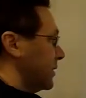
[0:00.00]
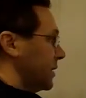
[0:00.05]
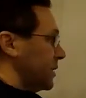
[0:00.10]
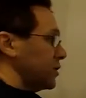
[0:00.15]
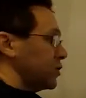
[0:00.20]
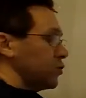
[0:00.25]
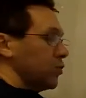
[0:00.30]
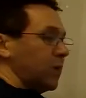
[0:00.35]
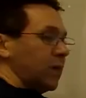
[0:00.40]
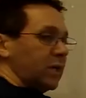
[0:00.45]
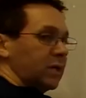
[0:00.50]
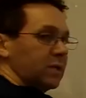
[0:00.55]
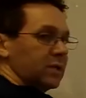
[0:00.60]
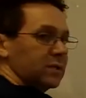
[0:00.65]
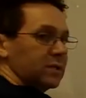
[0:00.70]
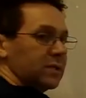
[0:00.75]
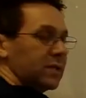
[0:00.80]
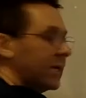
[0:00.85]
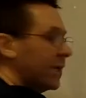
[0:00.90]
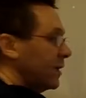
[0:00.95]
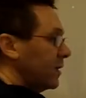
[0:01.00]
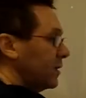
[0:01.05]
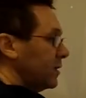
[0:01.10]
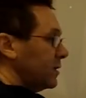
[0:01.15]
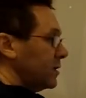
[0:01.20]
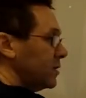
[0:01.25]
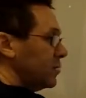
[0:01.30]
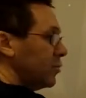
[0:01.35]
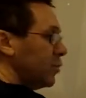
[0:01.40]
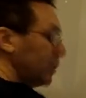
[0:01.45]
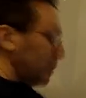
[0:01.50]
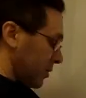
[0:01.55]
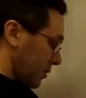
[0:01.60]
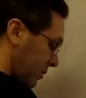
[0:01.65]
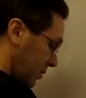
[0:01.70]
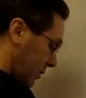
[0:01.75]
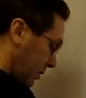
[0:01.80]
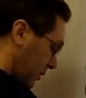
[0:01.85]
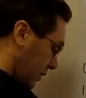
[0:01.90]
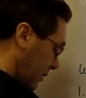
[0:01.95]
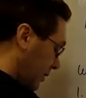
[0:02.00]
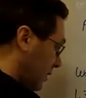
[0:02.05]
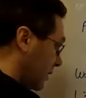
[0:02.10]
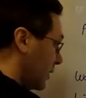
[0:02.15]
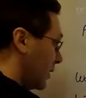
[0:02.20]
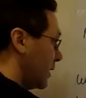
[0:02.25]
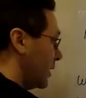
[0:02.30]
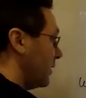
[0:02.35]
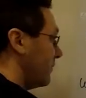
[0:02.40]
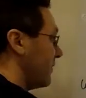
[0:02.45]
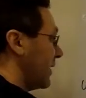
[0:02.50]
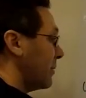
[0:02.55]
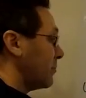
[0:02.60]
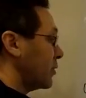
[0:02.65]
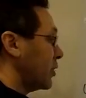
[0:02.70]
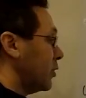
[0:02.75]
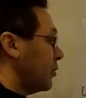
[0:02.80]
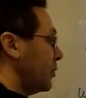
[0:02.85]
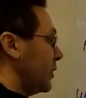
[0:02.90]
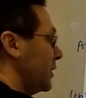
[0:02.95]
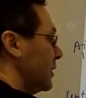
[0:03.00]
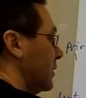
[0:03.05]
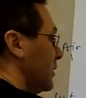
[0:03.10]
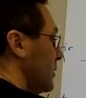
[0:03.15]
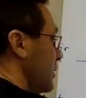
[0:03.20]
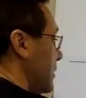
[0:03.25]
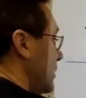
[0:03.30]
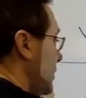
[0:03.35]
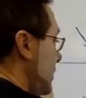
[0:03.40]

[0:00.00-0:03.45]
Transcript: That's why this angle is smaller. If I'm going,